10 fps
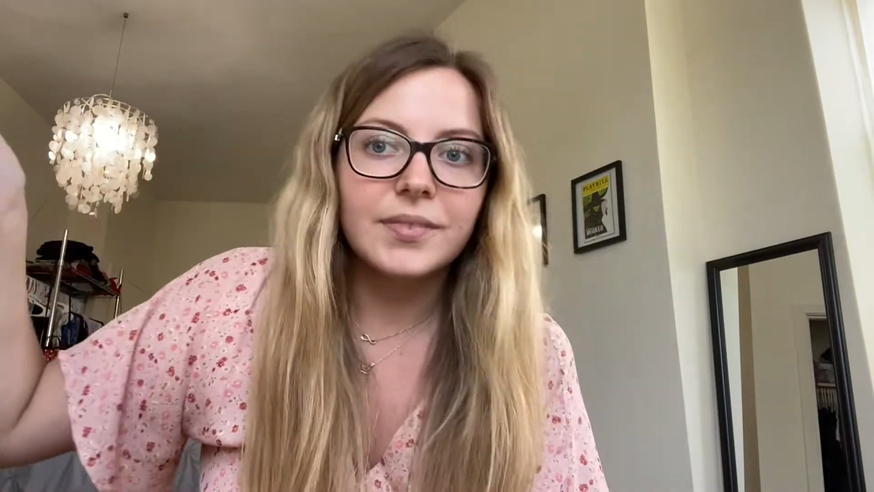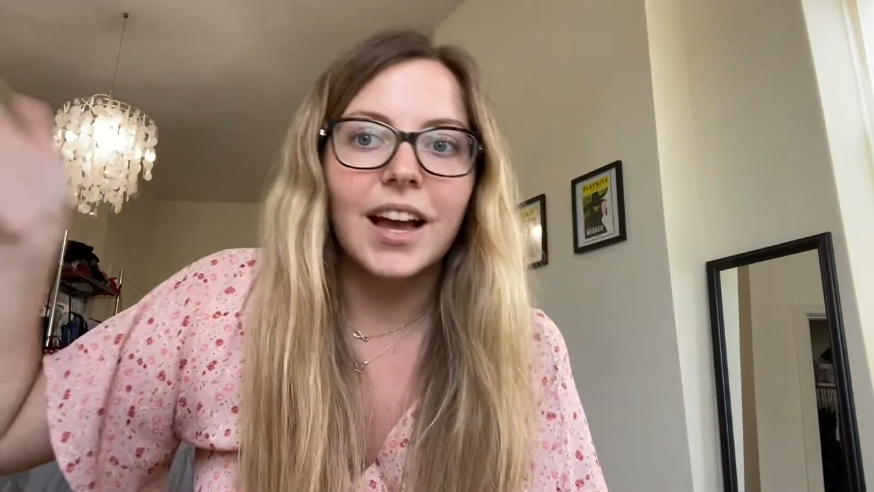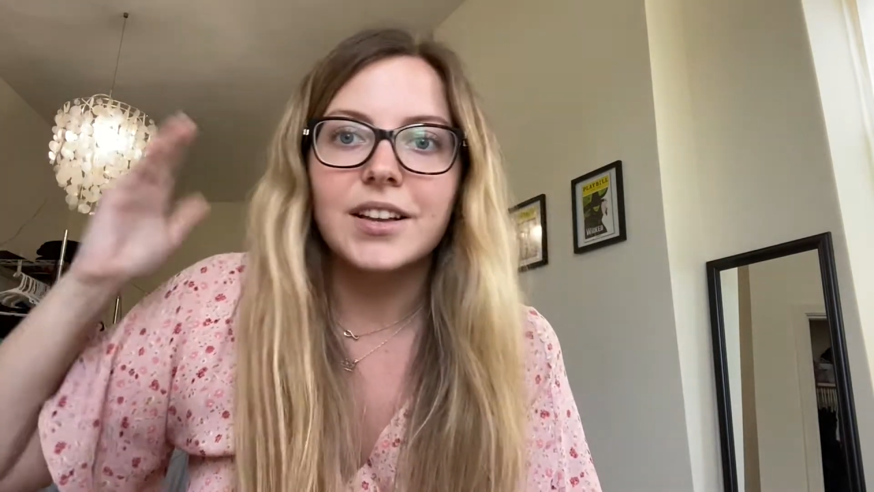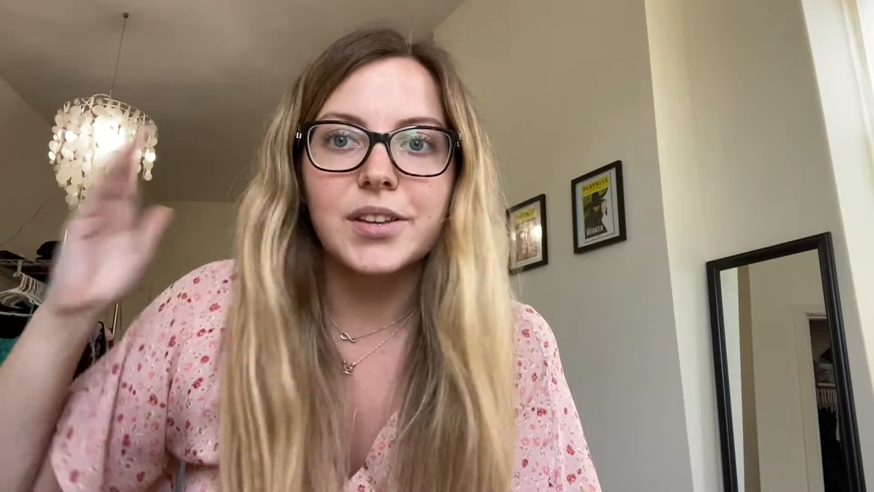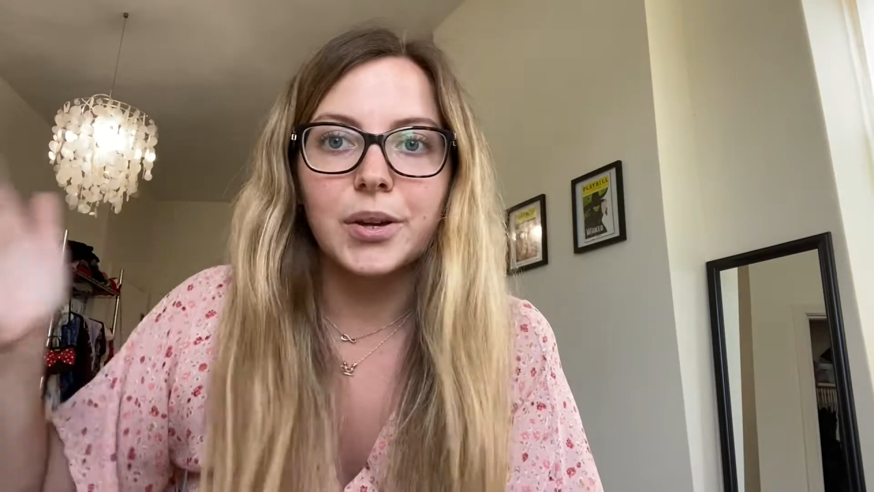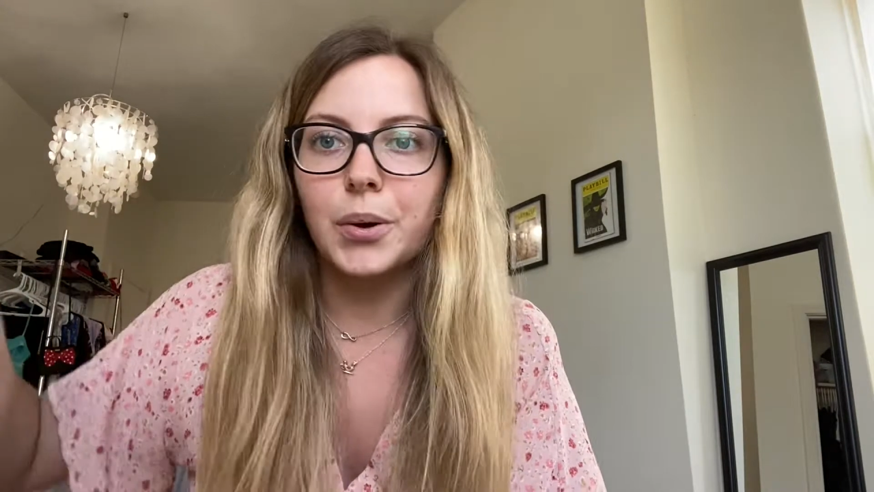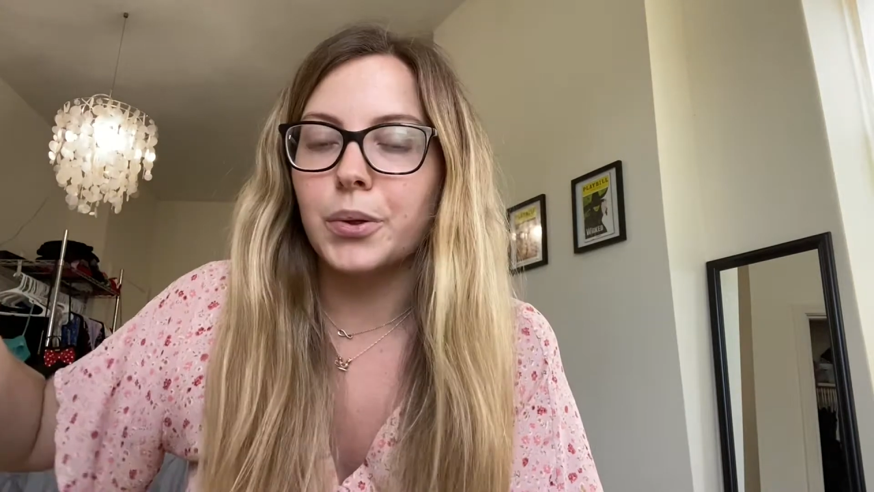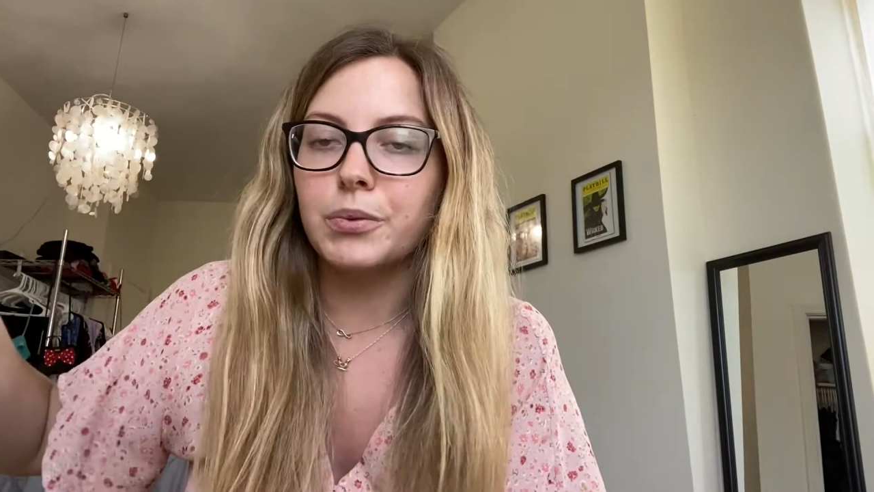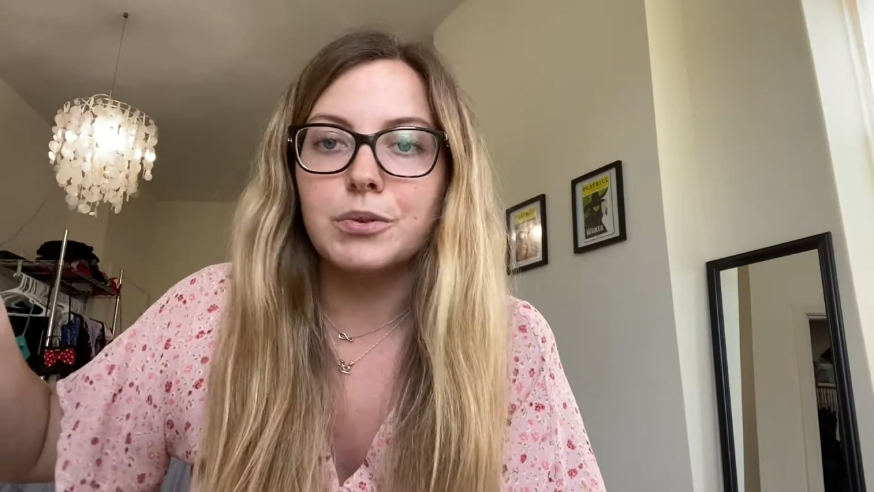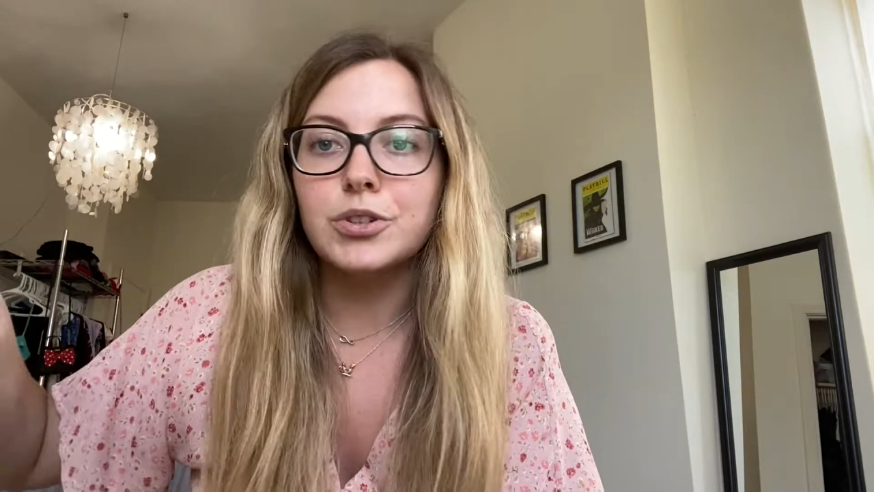as I go
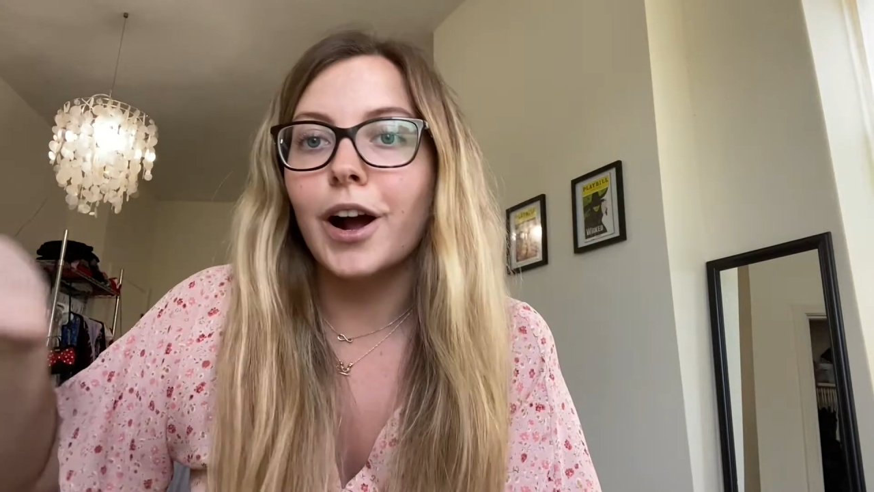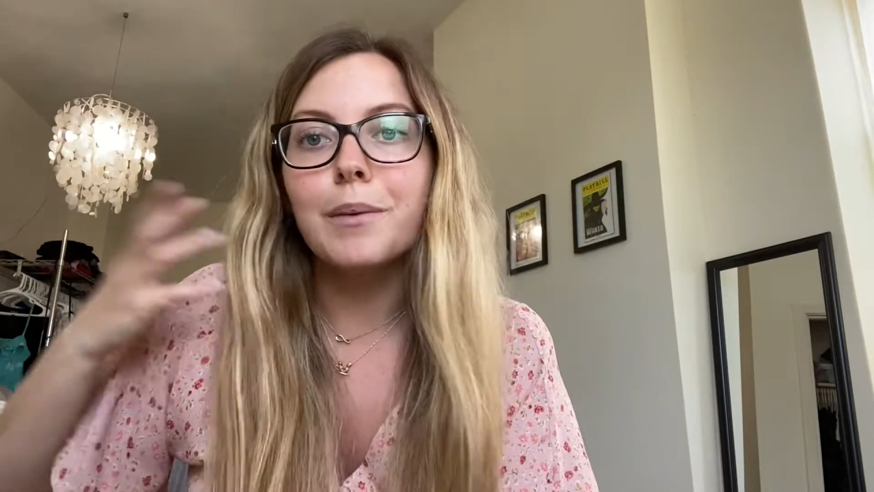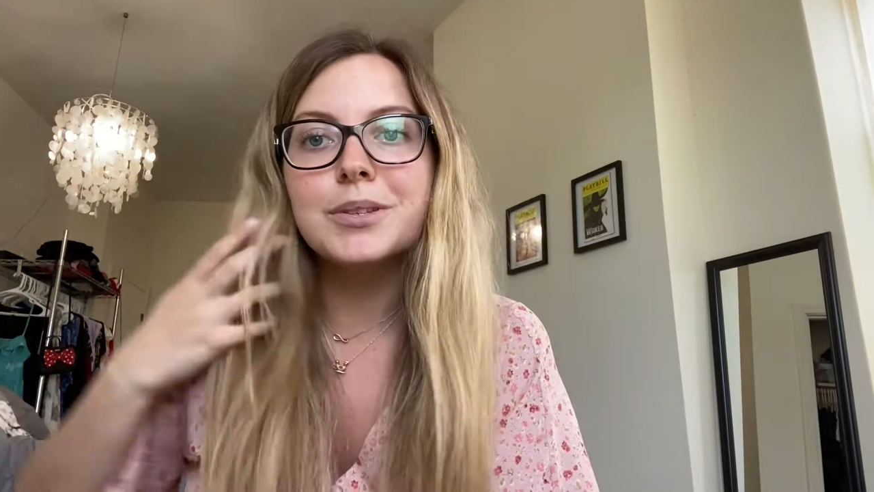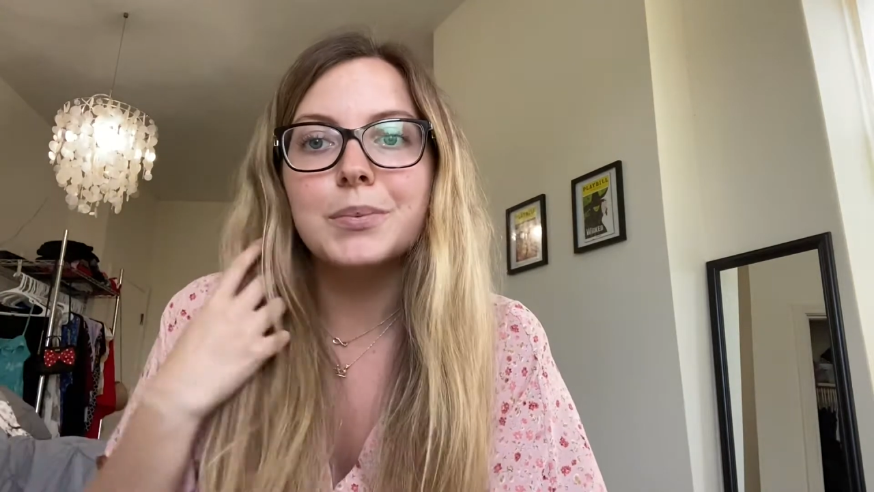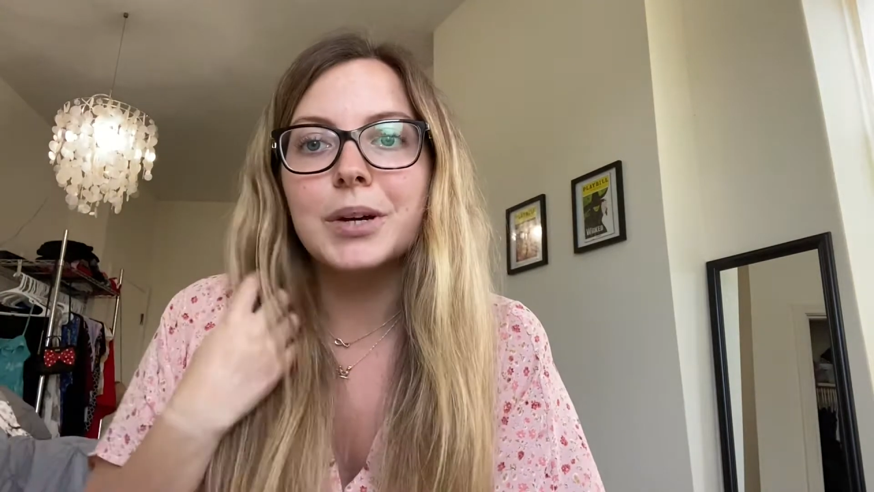through jobs and